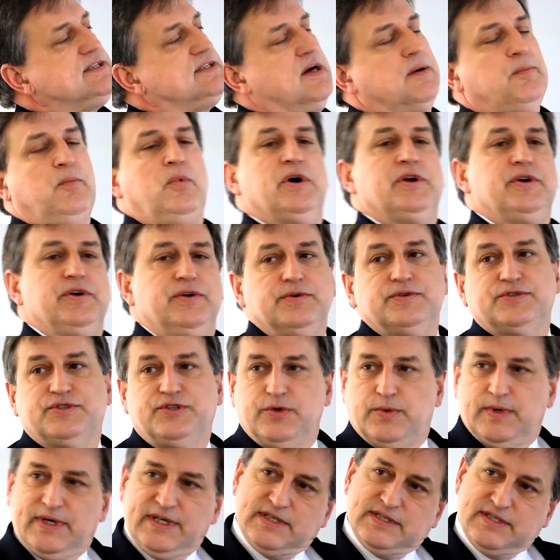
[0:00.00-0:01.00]
someone who's
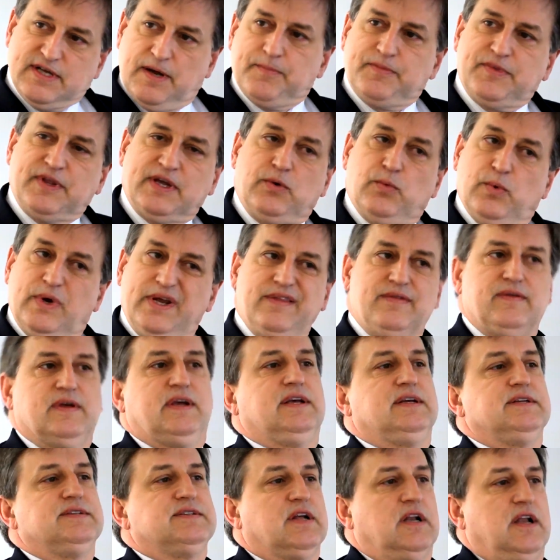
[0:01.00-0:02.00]
doing something we
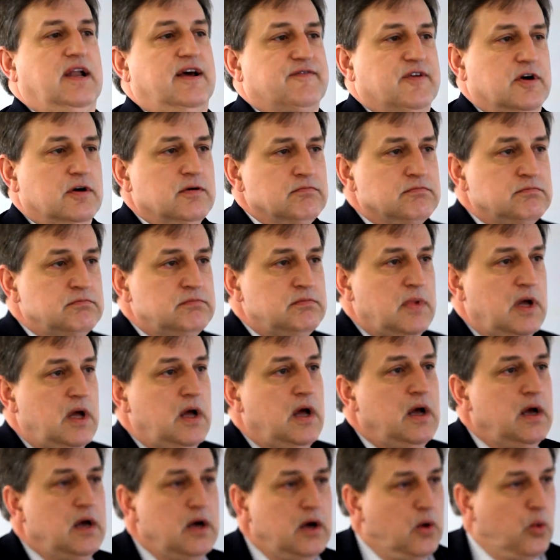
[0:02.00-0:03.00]
think is clever.
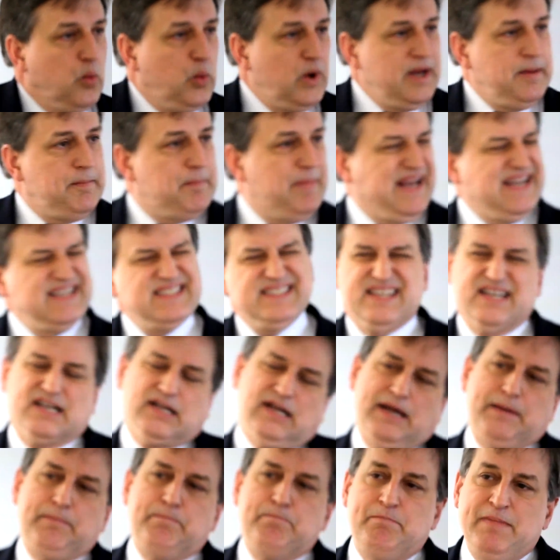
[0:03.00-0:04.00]
We
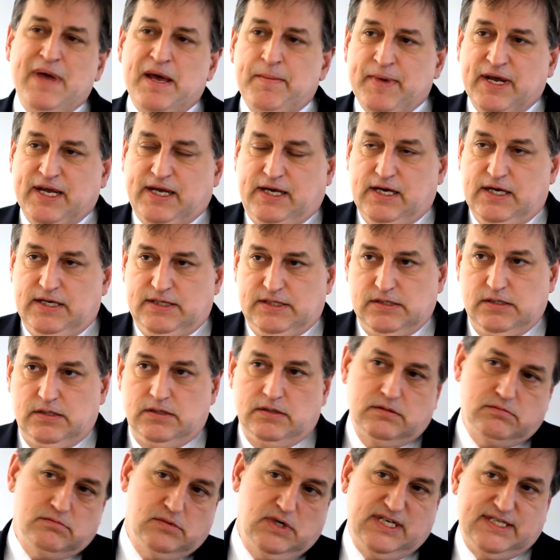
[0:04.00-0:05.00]
basically mimic it,
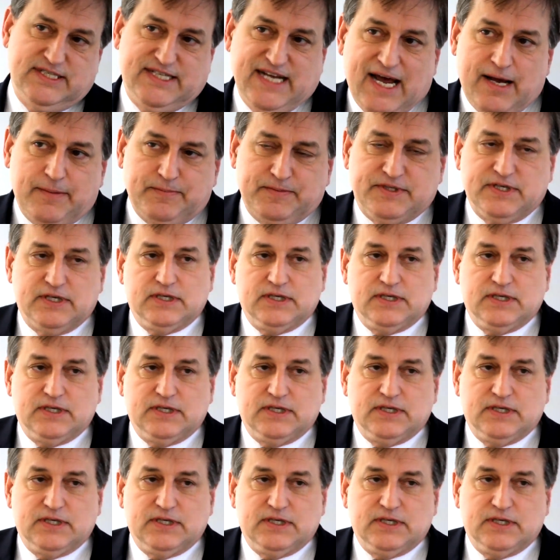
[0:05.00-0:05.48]
adapt